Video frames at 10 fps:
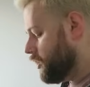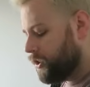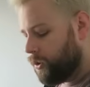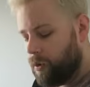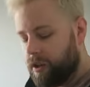just
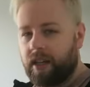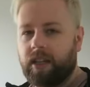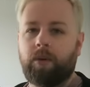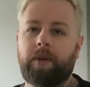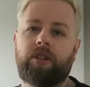sort of want to take a
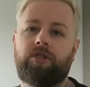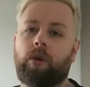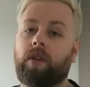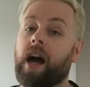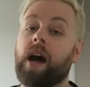little bit of
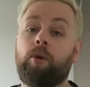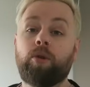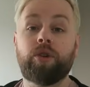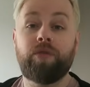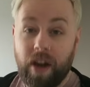control of that. I'm
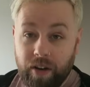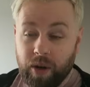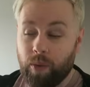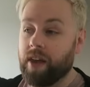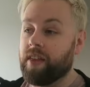also very
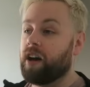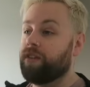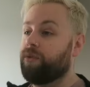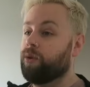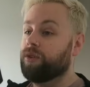aware that I
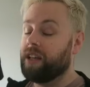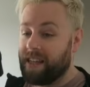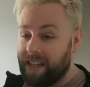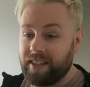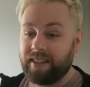fall
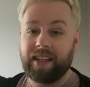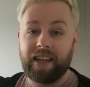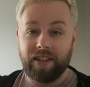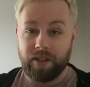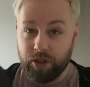
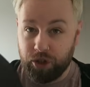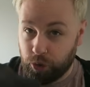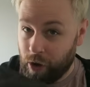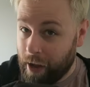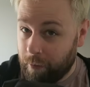easily into the
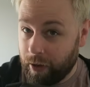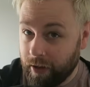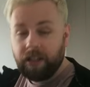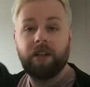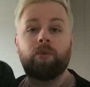trap of
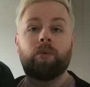thinking,